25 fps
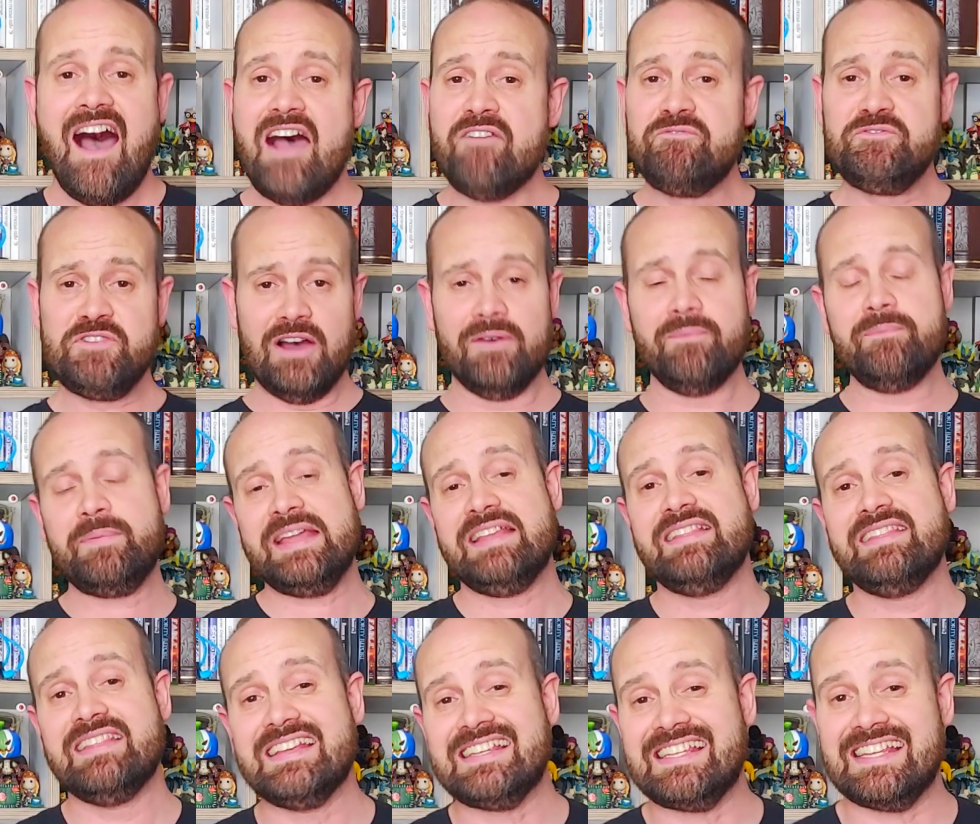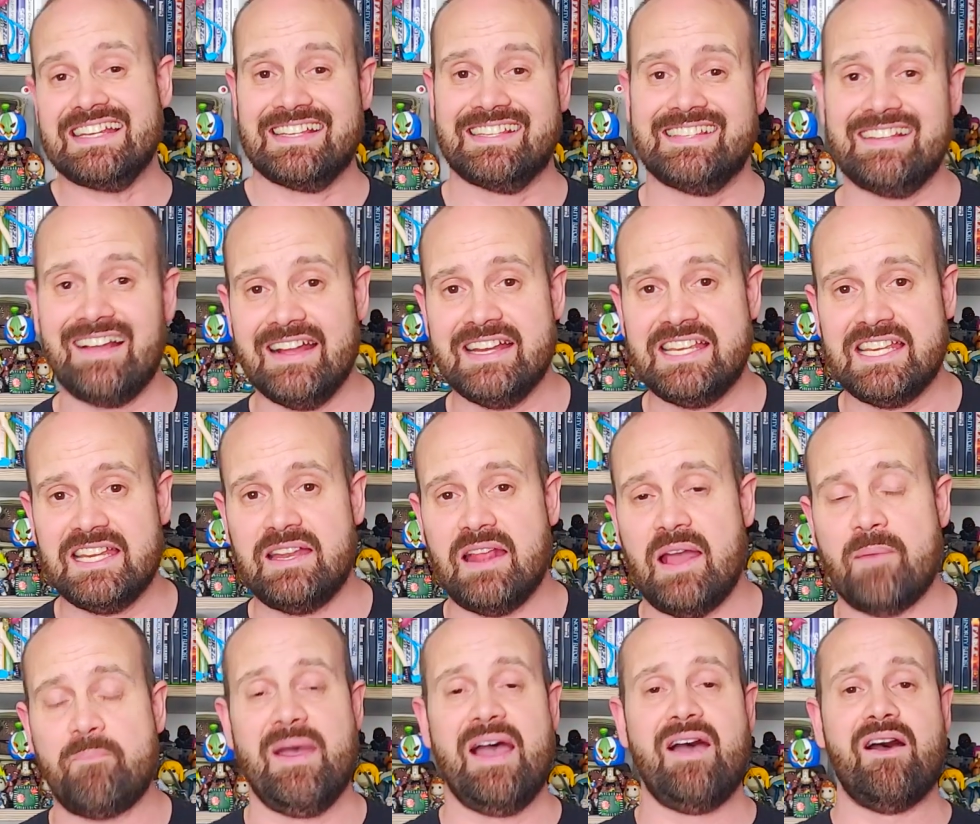I've not been this excited
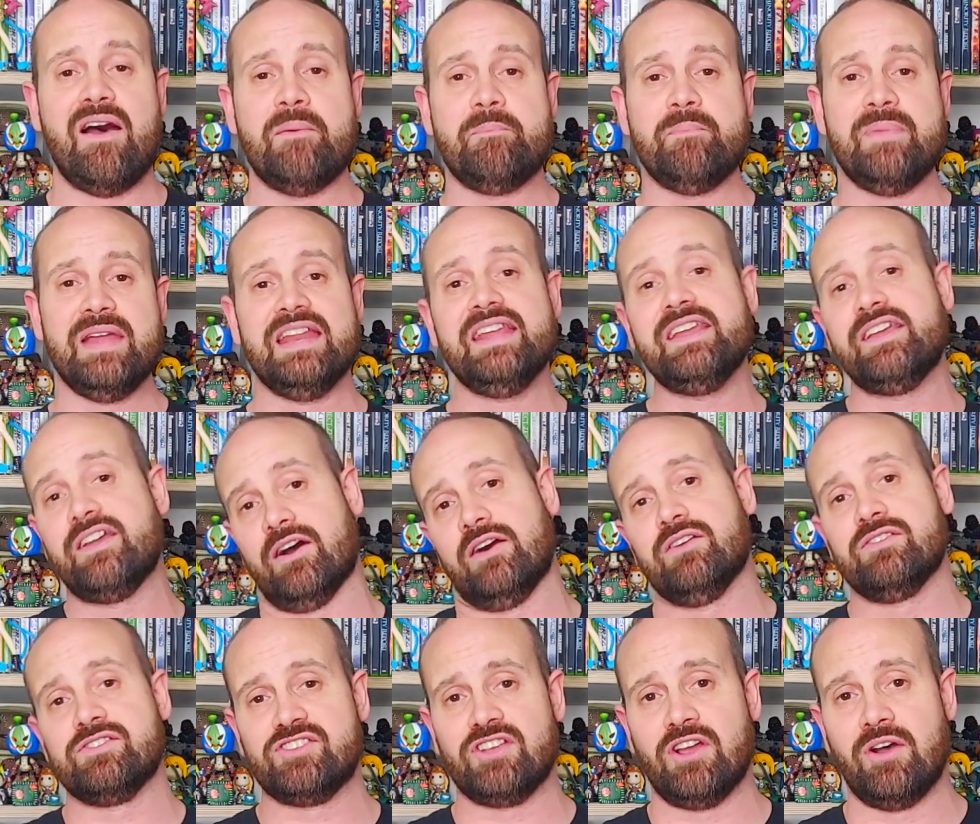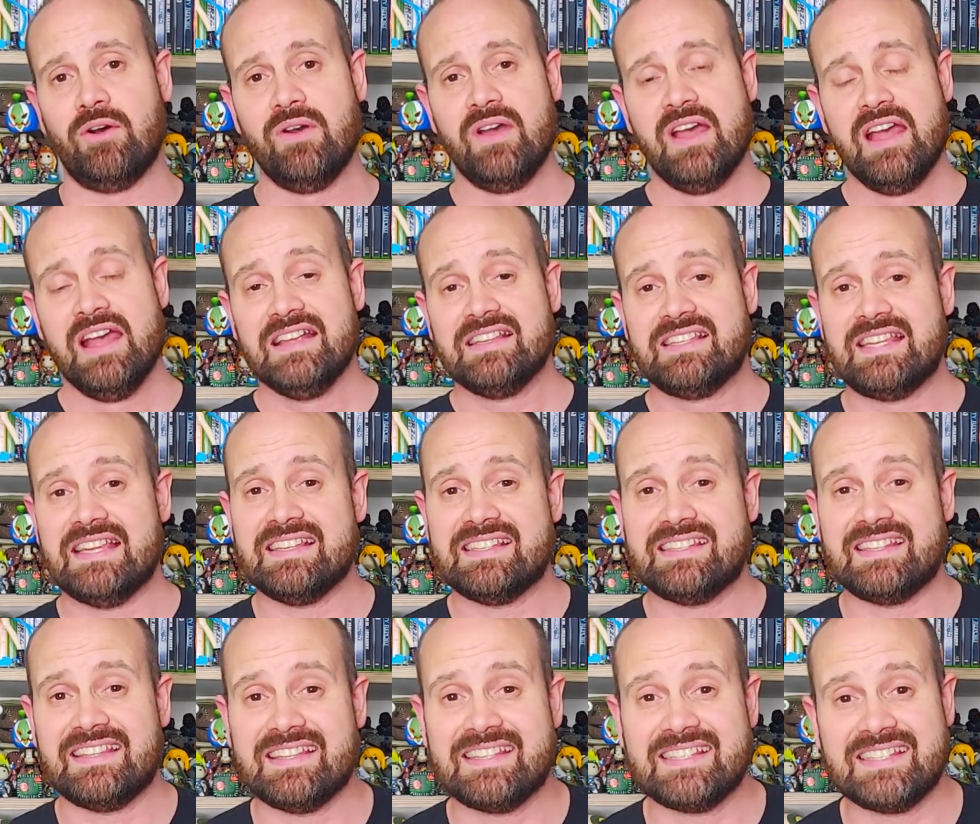about a mini console
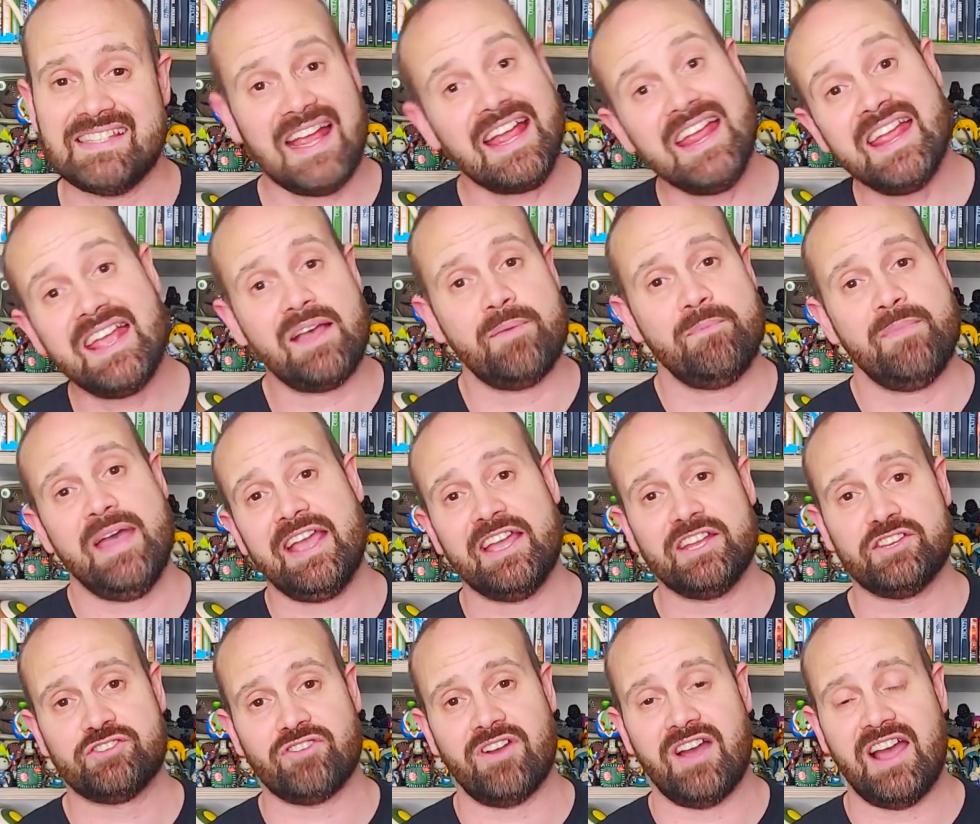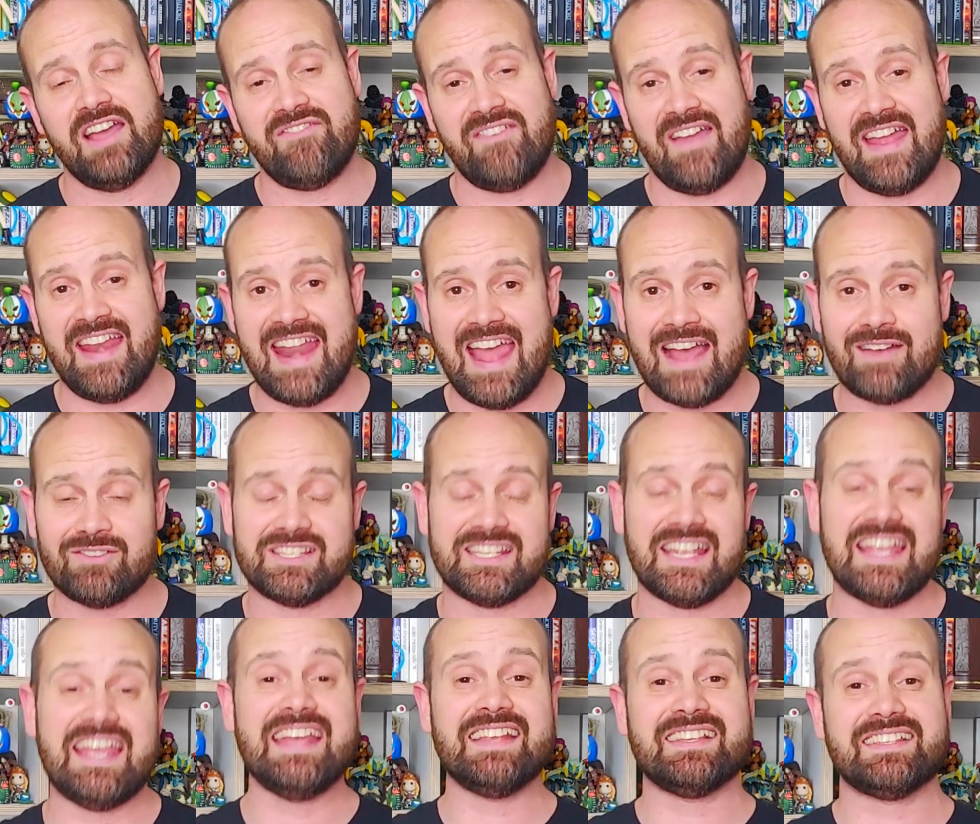since the Sega Mega Drive
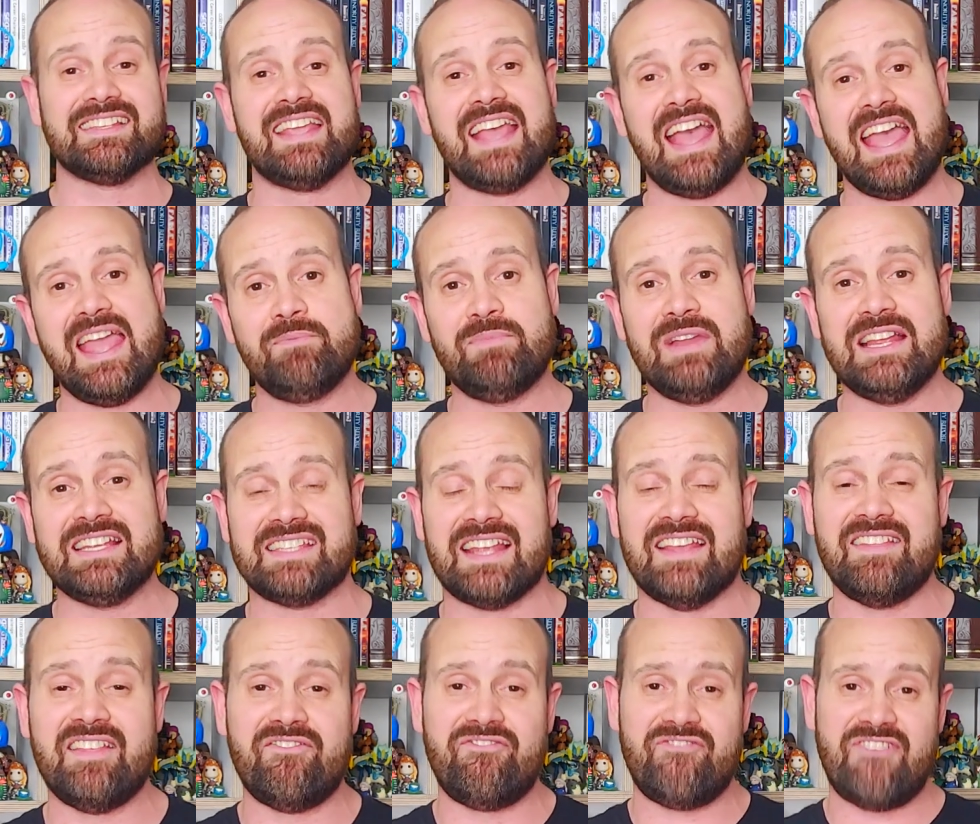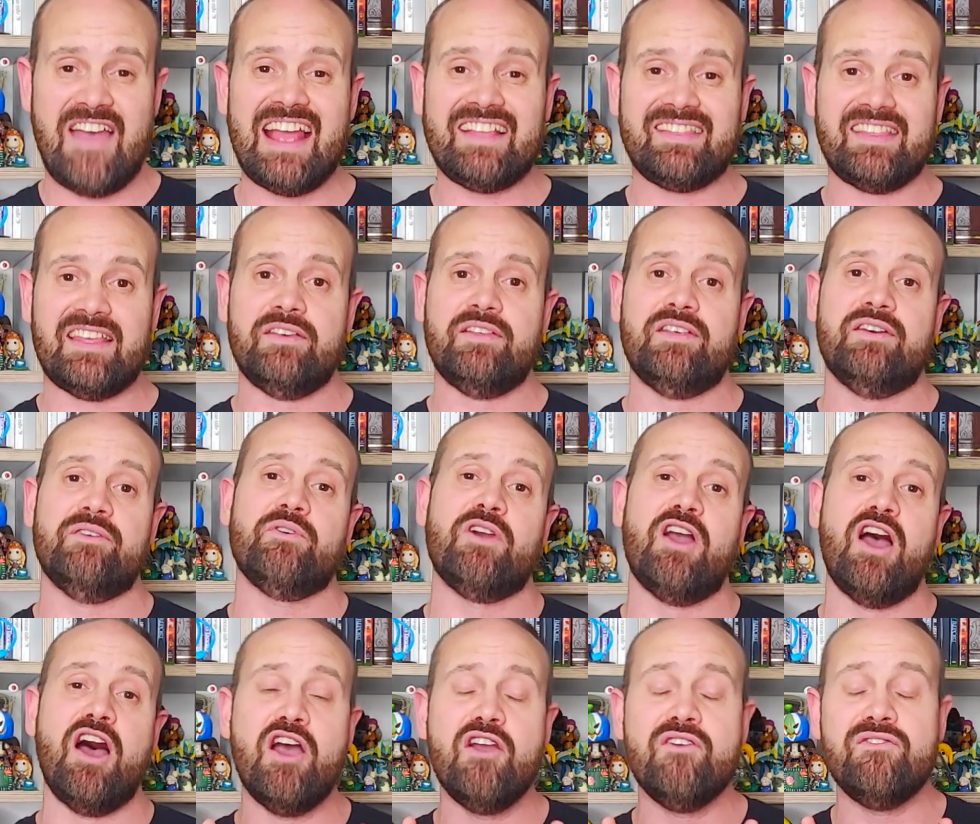announced its game list and the fact that there
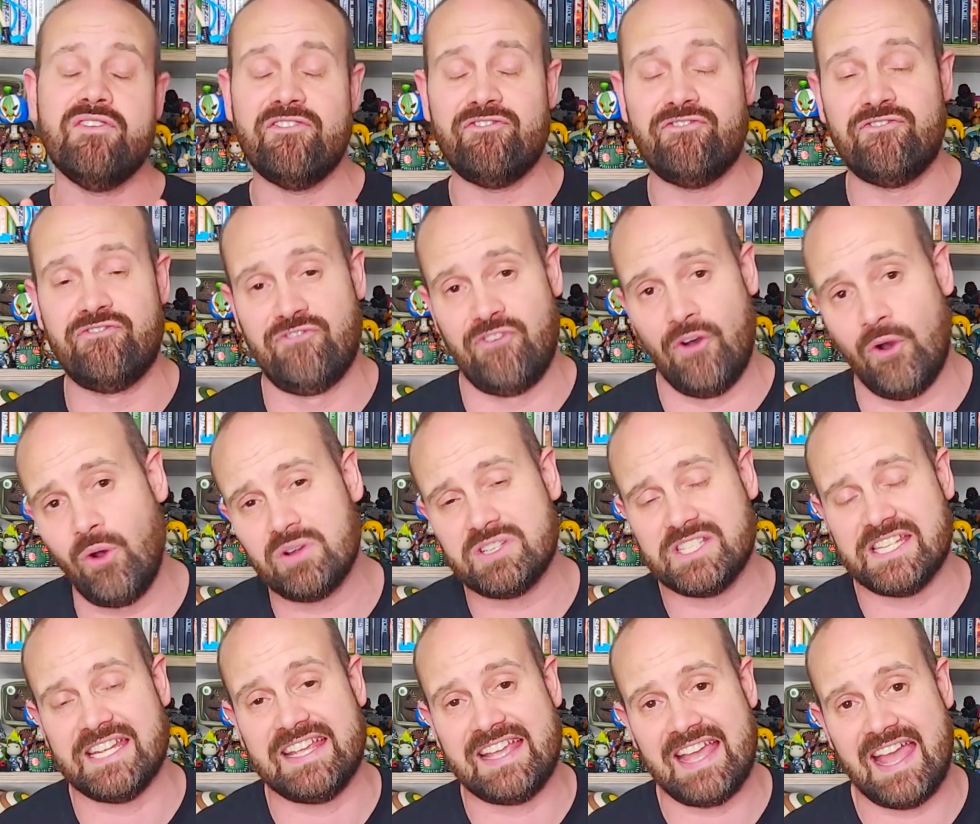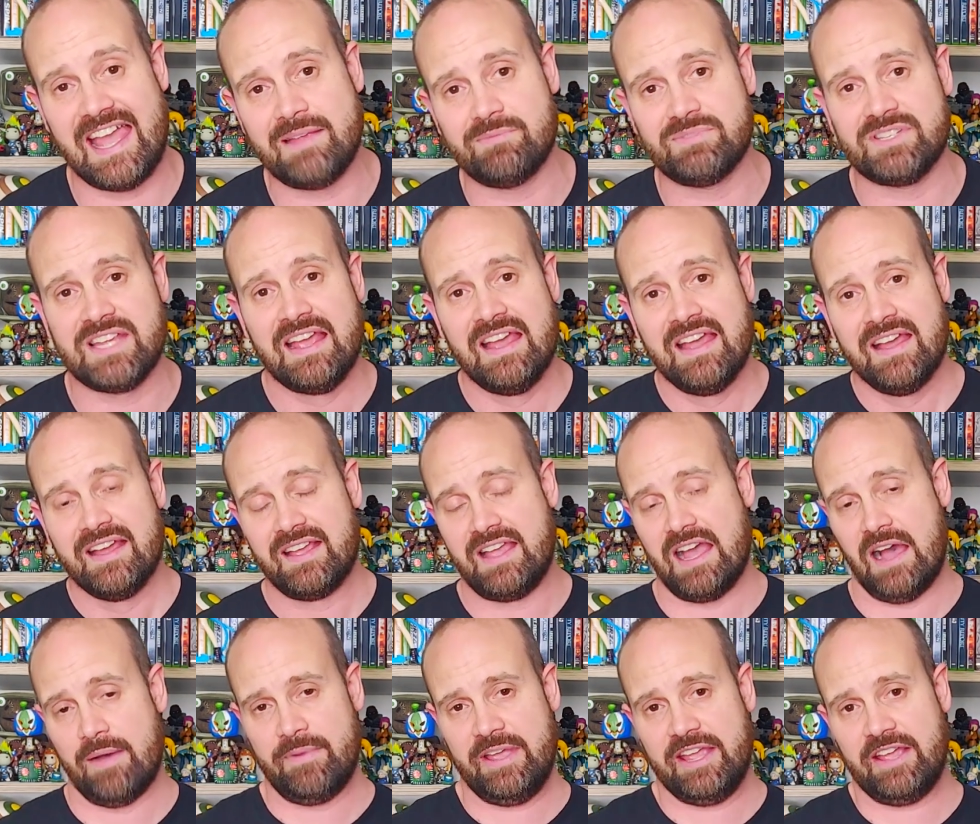were over 40 games
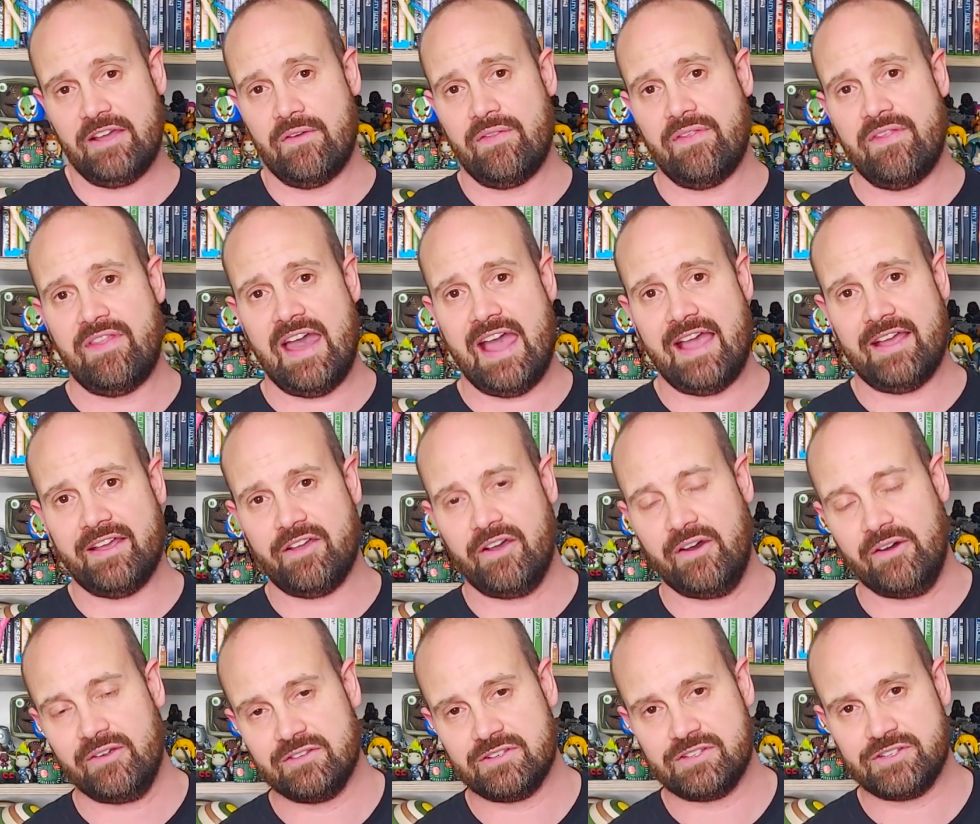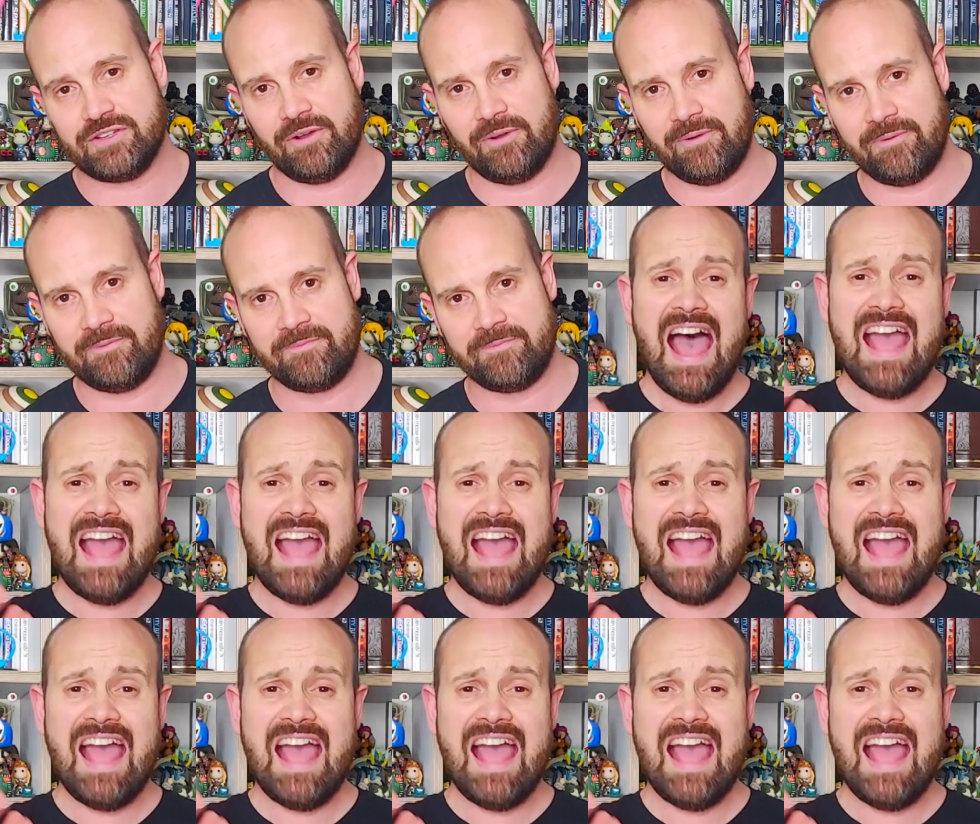coming on that console.